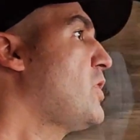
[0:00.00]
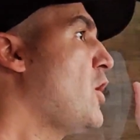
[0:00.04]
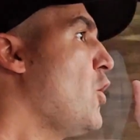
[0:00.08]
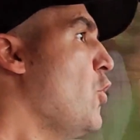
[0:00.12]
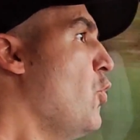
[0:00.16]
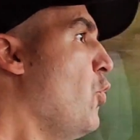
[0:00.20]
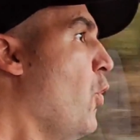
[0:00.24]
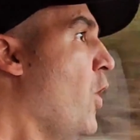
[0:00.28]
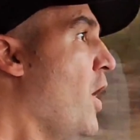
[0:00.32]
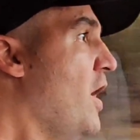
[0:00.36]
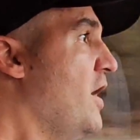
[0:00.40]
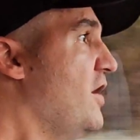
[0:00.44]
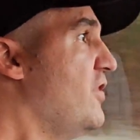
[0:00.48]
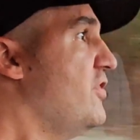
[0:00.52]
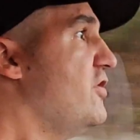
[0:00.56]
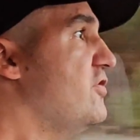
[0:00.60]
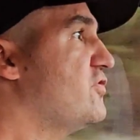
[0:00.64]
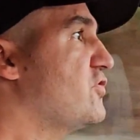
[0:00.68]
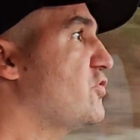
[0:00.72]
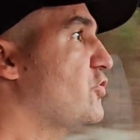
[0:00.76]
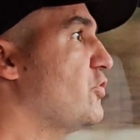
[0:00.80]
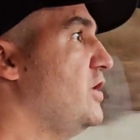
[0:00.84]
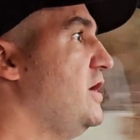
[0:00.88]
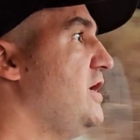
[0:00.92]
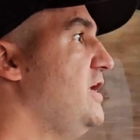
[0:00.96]
one of the
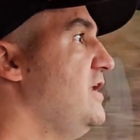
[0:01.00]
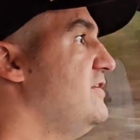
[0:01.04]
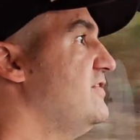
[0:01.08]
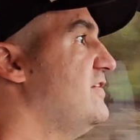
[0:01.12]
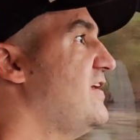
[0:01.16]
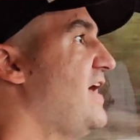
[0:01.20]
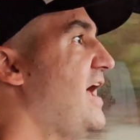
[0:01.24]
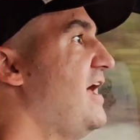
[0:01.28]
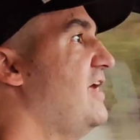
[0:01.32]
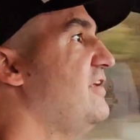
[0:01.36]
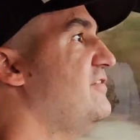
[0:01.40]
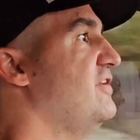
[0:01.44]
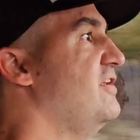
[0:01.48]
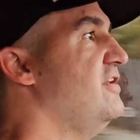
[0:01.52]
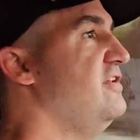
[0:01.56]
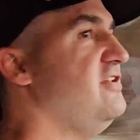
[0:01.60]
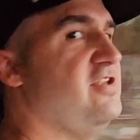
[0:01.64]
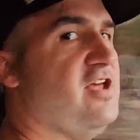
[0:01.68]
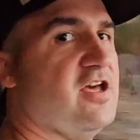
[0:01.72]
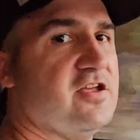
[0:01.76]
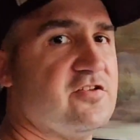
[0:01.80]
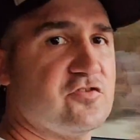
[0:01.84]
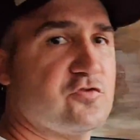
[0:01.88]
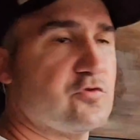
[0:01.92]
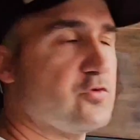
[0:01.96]
screens has
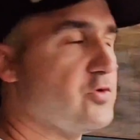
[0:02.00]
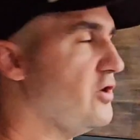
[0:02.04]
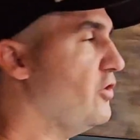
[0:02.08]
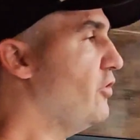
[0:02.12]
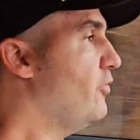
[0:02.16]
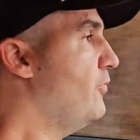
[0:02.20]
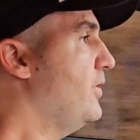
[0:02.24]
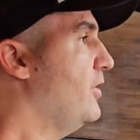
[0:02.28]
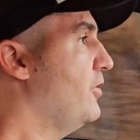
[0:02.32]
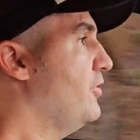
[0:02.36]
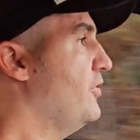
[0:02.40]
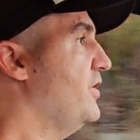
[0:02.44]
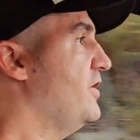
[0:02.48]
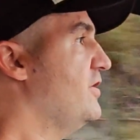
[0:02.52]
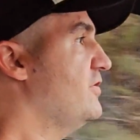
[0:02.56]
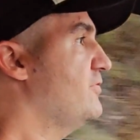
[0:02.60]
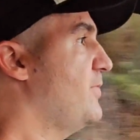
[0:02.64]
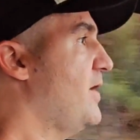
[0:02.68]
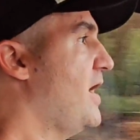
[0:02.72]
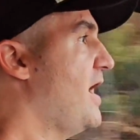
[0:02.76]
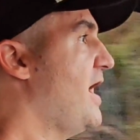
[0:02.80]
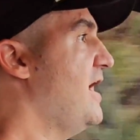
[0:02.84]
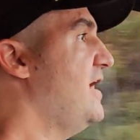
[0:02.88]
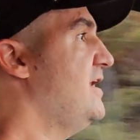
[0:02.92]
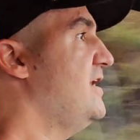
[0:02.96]
industrial buildings
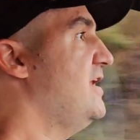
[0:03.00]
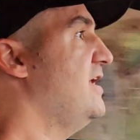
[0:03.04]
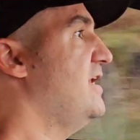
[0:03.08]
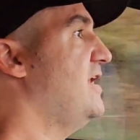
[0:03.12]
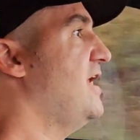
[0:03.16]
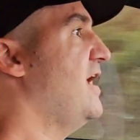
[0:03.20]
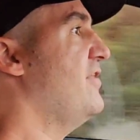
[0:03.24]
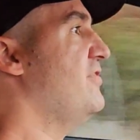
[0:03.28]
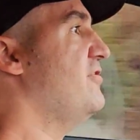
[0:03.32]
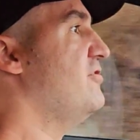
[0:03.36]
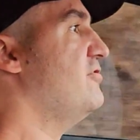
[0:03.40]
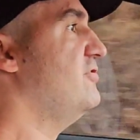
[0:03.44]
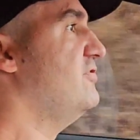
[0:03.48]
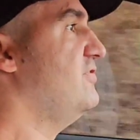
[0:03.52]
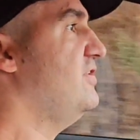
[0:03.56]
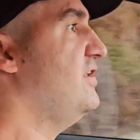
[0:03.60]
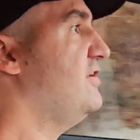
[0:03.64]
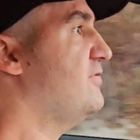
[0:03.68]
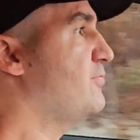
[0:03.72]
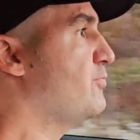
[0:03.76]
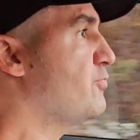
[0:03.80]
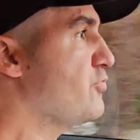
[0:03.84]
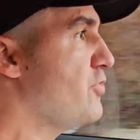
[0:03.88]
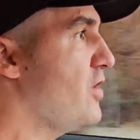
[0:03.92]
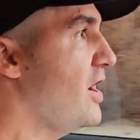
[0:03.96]
behind it, and there's these
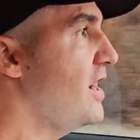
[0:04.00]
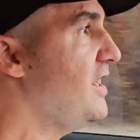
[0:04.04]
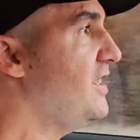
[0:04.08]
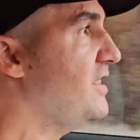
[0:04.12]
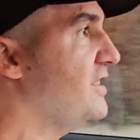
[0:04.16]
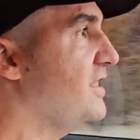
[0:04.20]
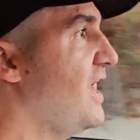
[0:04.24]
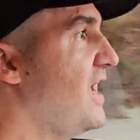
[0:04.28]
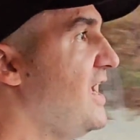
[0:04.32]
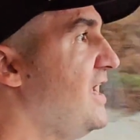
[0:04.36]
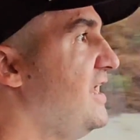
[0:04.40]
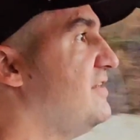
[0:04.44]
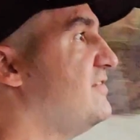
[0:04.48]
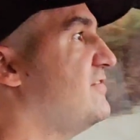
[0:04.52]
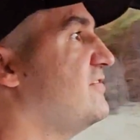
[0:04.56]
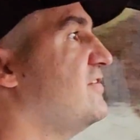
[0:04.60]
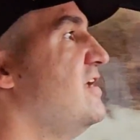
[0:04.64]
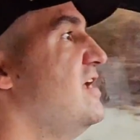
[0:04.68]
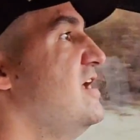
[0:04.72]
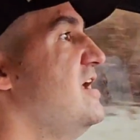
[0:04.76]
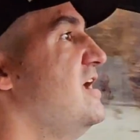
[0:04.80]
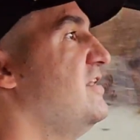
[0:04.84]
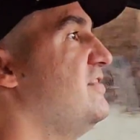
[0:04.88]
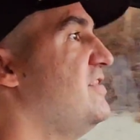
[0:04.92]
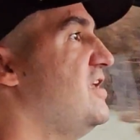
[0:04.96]
bright lights
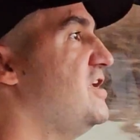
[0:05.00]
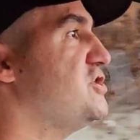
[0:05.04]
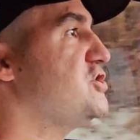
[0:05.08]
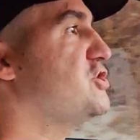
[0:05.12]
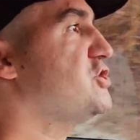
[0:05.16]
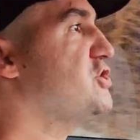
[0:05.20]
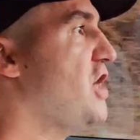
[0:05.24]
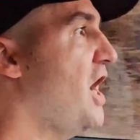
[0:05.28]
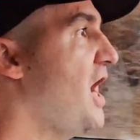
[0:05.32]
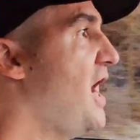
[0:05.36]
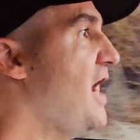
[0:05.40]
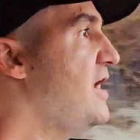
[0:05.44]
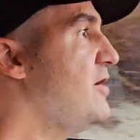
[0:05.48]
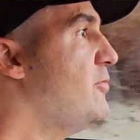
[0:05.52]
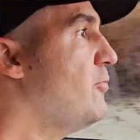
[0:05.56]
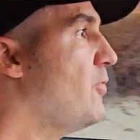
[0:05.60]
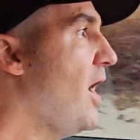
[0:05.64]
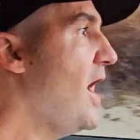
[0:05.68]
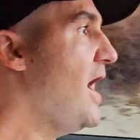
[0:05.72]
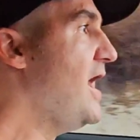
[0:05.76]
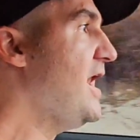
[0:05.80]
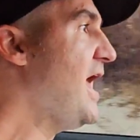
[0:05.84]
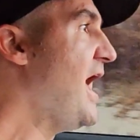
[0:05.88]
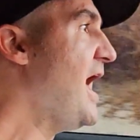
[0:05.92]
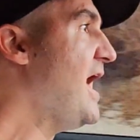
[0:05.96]
that shine
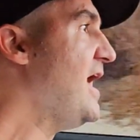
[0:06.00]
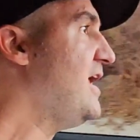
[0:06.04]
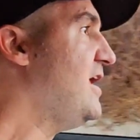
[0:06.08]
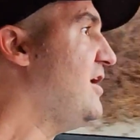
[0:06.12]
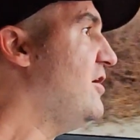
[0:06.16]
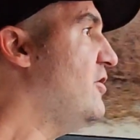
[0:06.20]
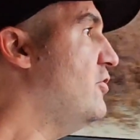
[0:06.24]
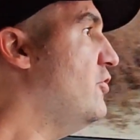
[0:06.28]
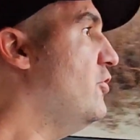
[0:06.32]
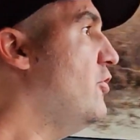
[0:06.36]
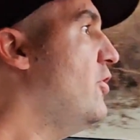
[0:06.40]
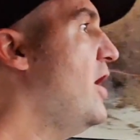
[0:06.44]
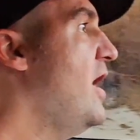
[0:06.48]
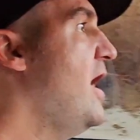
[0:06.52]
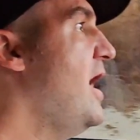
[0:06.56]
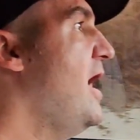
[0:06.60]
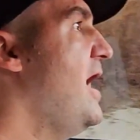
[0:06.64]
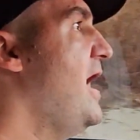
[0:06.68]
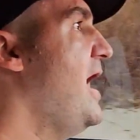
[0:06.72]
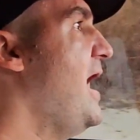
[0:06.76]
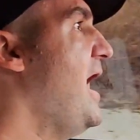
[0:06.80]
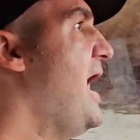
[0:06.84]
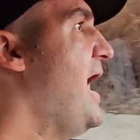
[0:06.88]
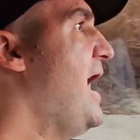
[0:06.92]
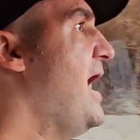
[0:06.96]
right at you.
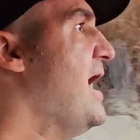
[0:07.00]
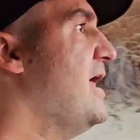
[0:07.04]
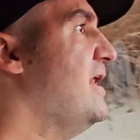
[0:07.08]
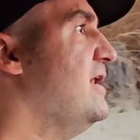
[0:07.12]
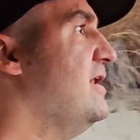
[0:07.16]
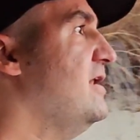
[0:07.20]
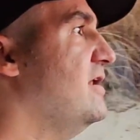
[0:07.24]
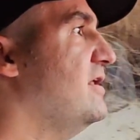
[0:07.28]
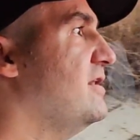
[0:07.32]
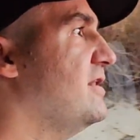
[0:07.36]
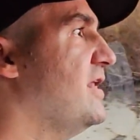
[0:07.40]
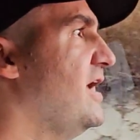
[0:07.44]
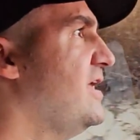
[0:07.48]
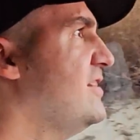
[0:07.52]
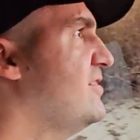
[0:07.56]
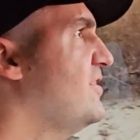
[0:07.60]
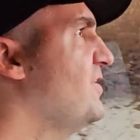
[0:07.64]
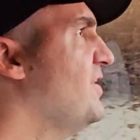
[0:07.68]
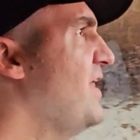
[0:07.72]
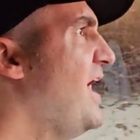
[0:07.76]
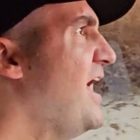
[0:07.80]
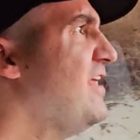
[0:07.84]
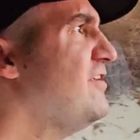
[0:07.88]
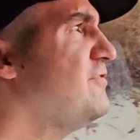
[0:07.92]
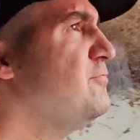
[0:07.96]
And like the
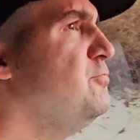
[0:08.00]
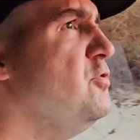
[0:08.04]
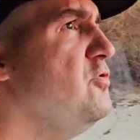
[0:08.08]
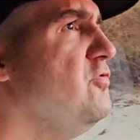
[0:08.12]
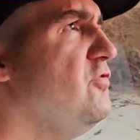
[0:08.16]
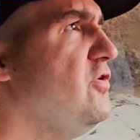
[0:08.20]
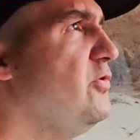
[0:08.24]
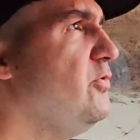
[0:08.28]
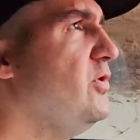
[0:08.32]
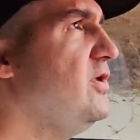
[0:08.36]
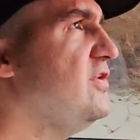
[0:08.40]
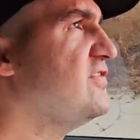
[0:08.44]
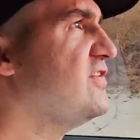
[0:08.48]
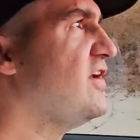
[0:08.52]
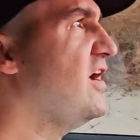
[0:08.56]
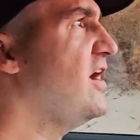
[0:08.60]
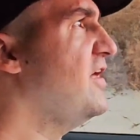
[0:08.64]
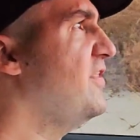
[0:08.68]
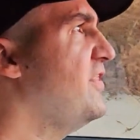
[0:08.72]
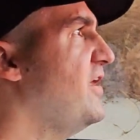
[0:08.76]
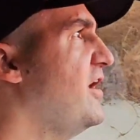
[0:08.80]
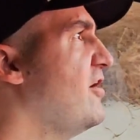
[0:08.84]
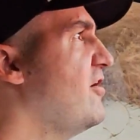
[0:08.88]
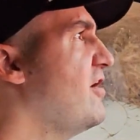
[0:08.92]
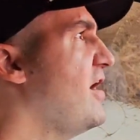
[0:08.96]
last movie we saw
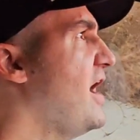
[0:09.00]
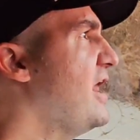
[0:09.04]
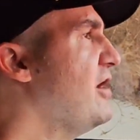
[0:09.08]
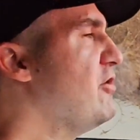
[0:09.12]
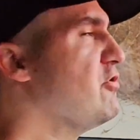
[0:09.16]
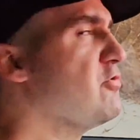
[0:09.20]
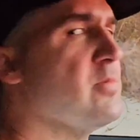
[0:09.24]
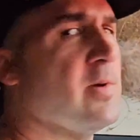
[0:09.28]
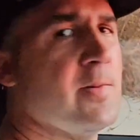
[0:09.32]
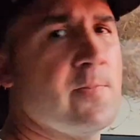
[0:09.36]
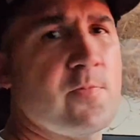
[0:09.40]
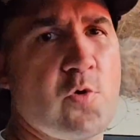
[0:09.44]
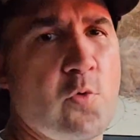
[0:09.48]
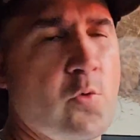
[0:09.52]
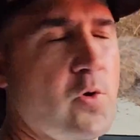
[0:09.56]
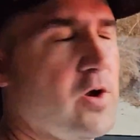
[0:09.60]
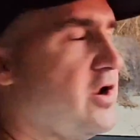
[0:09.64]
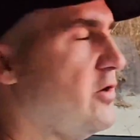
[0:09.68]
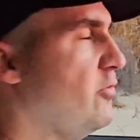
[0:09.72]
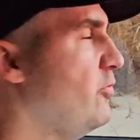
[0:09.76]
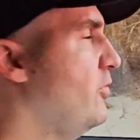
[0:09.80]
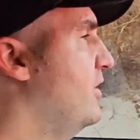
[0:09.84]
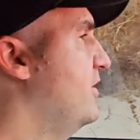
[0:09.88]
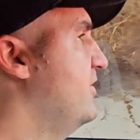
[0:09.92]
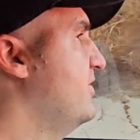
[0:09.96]
there, I don't remember what
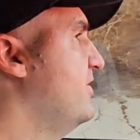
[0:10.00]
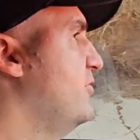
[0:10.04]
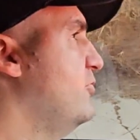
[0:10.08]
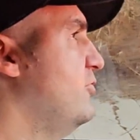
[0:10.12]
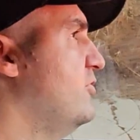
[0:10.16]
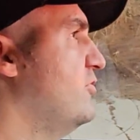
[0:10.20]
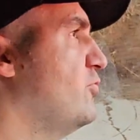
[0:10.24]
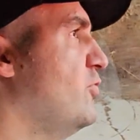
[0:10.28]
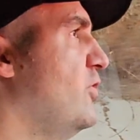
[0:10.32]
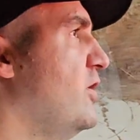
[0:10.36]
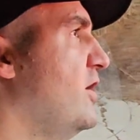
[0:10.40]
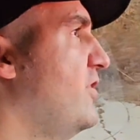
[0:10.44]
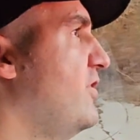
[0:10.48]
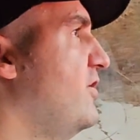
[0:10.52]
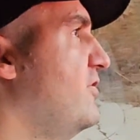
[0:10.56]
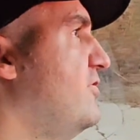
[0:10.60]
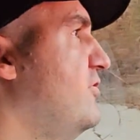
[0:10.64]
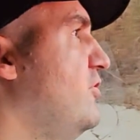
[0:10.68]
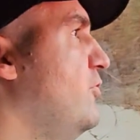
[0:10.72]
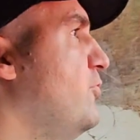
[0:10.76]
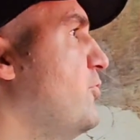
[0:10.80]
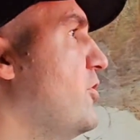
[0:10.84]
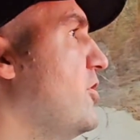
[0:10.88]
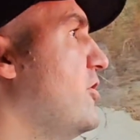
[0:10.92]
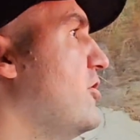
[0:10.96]
it was. It was one of the
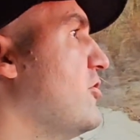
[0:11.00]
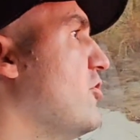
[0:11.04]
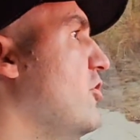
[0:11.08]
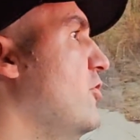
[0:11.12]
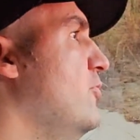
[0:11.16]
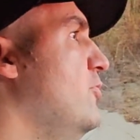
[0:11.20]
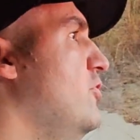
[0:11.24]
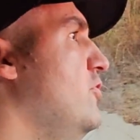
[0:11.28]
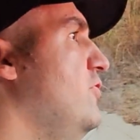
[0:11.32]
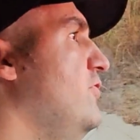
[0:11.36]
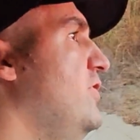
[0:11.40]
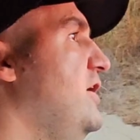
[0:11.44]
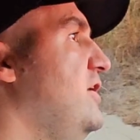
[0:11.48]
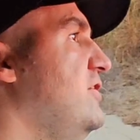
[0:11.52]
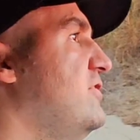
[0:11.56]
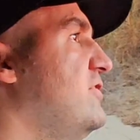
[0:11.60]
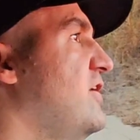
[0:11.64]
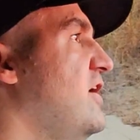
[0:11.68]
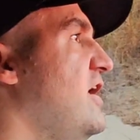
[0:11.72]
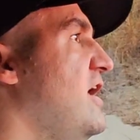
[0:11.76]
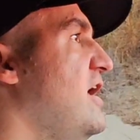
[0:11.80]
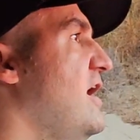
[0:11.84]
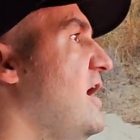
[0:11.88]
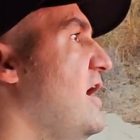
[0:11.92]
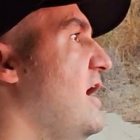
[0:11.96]
superhero movies,
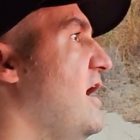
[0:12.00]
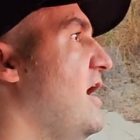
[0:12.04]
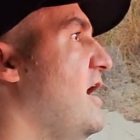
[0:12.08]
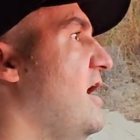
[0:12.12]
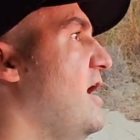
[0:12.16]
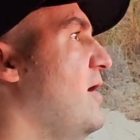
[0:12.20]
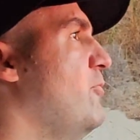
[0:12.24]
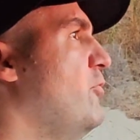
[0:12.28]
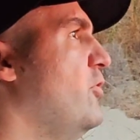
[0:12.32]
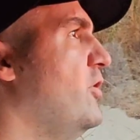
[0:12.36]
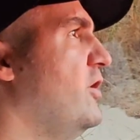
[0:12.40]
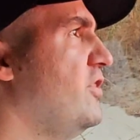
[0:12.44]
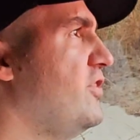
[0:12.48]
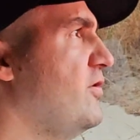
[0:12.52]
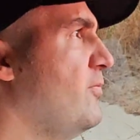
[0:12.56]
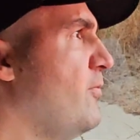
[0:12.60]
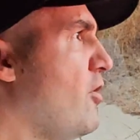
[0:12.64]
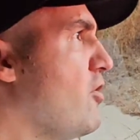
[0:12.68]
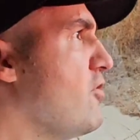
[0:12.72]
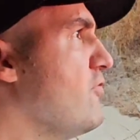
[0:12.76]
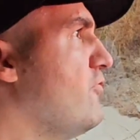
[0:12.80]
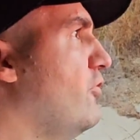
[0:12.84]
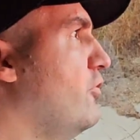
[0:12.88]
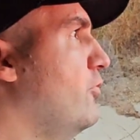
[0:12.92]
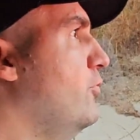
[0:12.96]
one of the
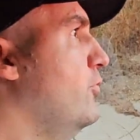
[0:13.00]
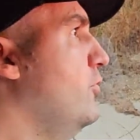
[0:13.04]
Marvel